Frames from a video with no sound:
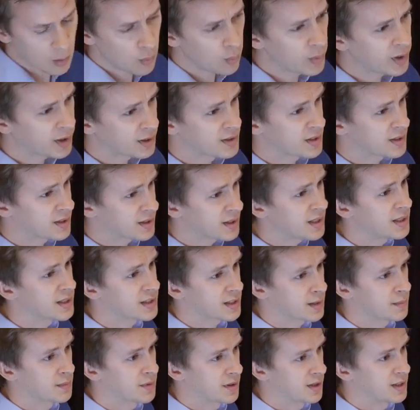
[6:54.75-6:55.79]
we can see
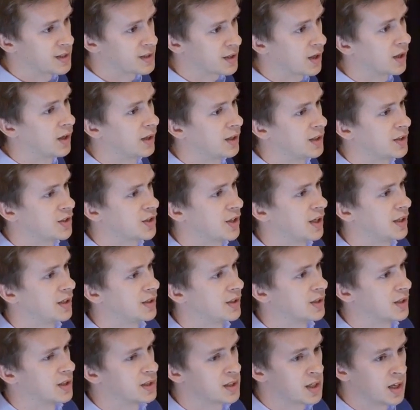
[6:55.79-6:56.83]
some of these early
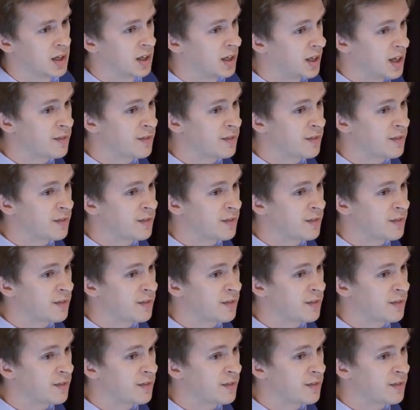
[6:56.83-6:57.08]
changes